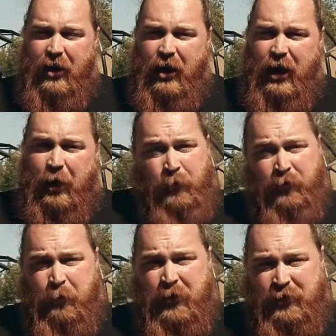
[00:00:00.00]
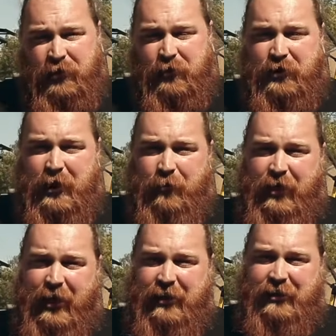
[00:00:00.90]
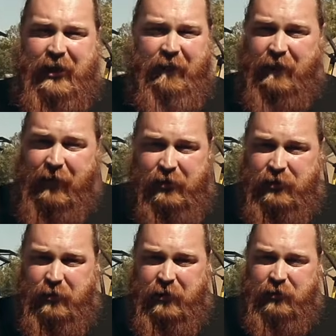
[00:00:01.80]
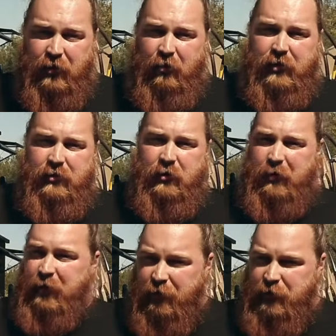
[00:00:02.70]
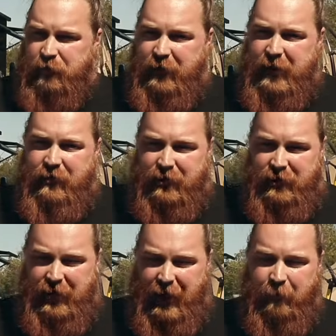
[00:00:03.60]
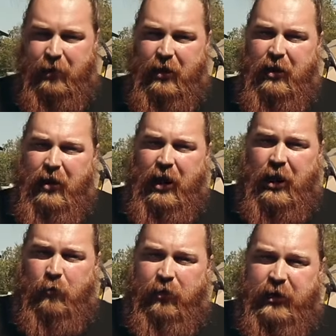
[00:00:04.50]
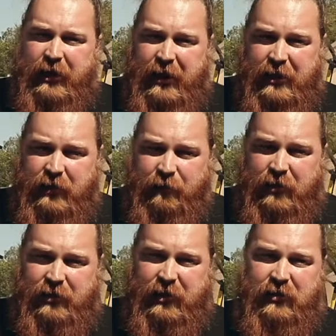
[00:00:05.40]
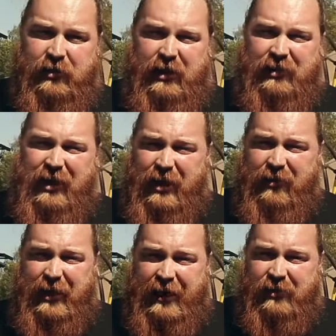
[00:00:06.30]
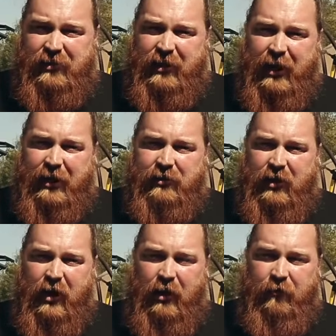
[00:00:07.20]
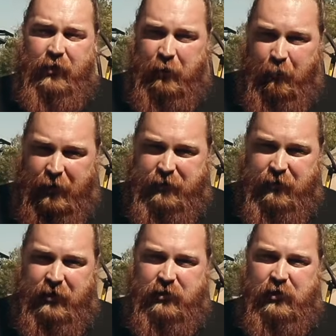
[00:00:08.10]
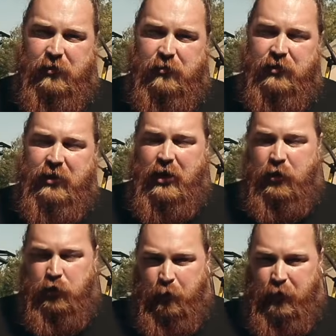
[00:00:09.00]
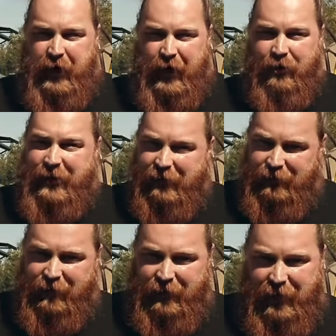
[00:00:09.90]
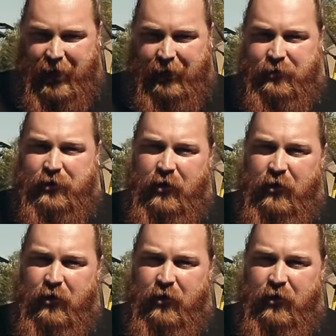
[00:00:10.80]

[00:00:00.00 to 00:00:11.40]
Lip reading: But from an accessory standpoint, like I said, these units are going to be virtually the same. Where the key difference is kind of the insides of the compressor that's used to put air into the tires.